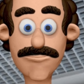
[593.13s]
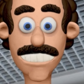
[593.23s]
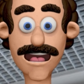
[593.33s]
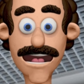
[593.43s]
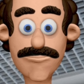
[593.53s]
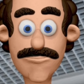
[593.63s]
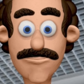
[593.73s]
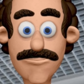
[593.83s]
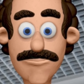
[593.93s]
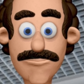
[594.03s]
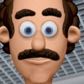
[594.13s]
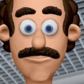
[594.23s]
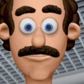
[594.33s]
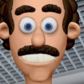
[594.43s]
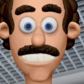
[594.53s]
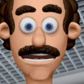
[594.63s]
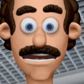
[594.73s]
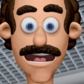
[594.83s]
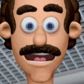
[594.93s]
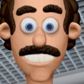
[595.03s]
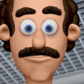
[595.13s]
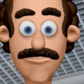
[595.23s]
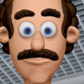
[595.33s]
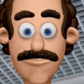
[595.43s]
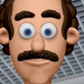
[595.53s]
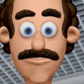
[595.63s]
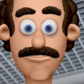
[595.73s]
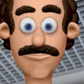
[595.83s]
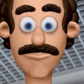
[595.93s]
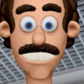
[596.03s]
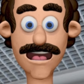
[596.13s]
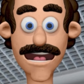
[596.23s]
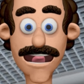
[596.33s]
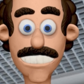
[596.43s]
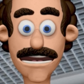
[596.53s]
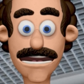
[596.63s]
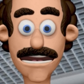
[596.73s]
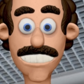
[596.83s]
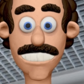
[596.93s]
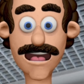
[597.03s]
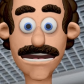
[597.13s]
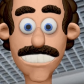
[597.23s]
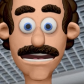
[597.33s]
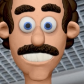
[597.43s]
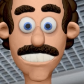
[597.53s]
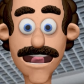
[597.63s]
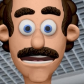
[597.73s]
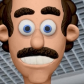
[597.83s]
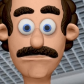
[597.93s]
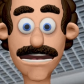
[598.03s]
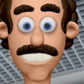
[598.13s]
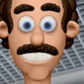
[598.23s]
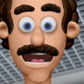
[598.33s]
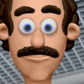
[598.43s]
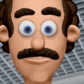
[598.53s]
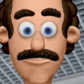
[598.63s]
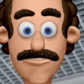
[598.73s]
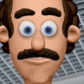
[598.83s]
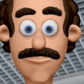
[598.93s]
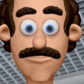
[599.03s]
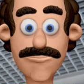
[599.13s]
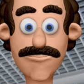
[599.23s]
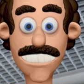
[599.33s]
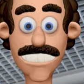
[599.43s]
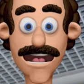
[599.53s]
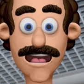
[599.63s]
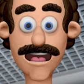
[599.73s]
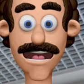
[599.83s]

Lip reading: 5. Maintenance. Metal ceilings are easy to clean and maintain. They are